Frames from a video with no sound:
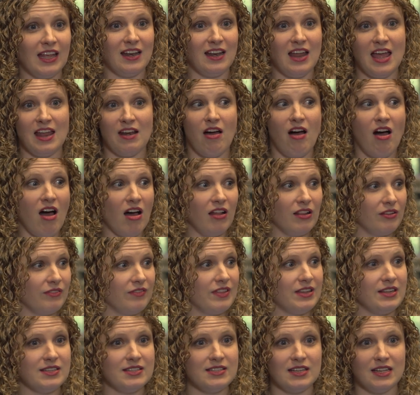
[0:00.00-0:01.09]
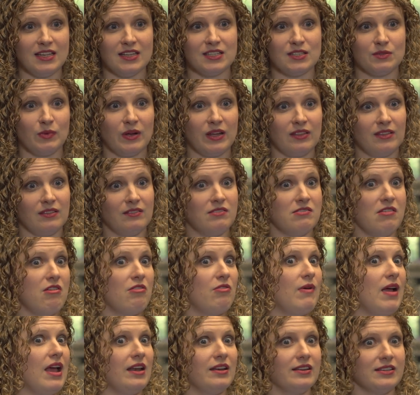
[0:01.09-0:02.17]
and all of this is with
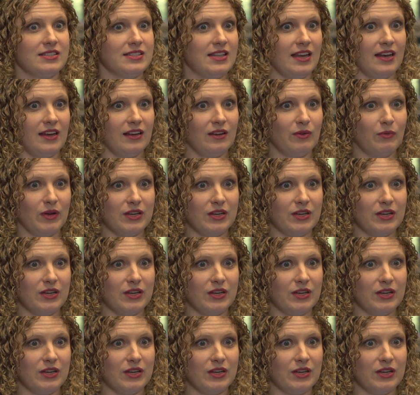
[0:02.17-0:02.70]
no anesthetic,